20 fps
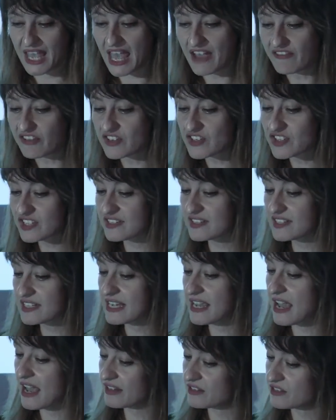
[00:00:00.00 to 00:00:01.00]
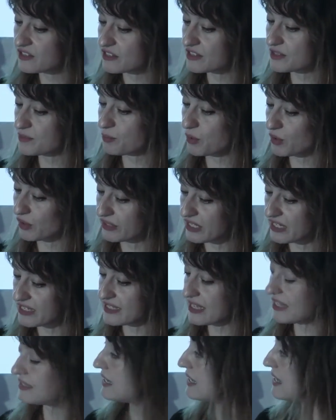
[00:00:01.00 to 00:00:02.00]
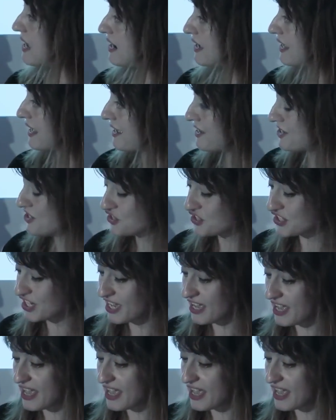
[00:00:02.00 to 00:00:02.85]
Ever since he entered politics at a young age,